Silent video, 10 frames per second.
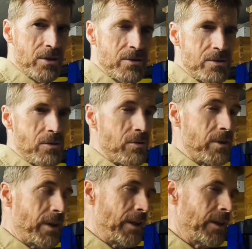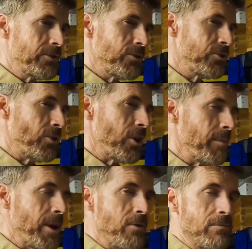So let's just talk
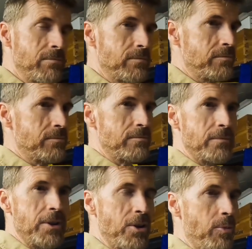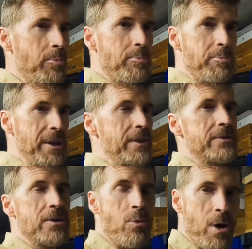about,
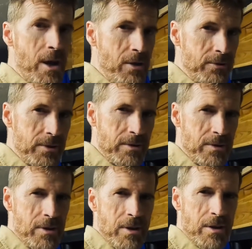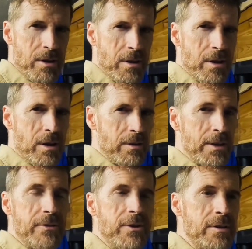bees in the wild
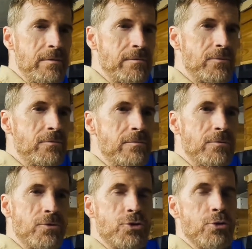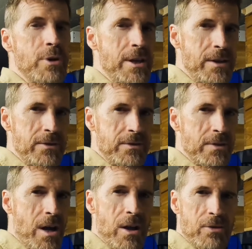live in
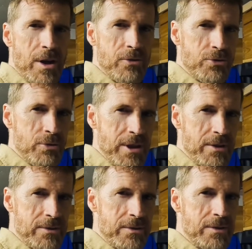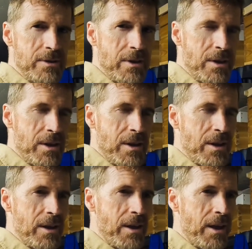trees, hollowed out trees.
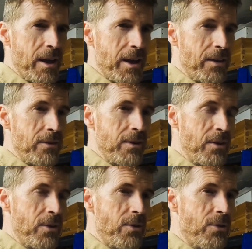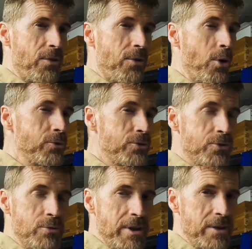And those
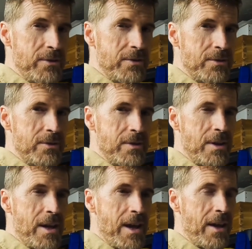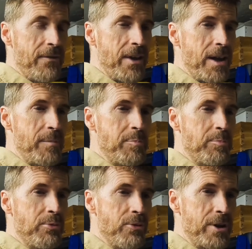trees have a
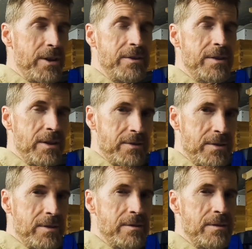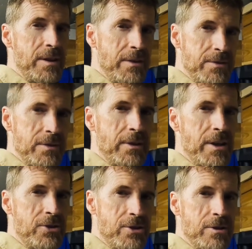pretty decent
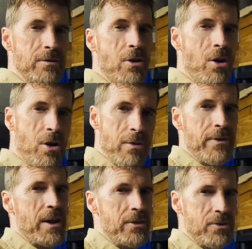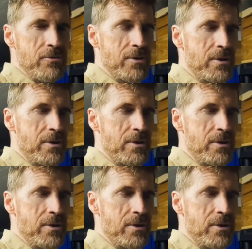insulation R value.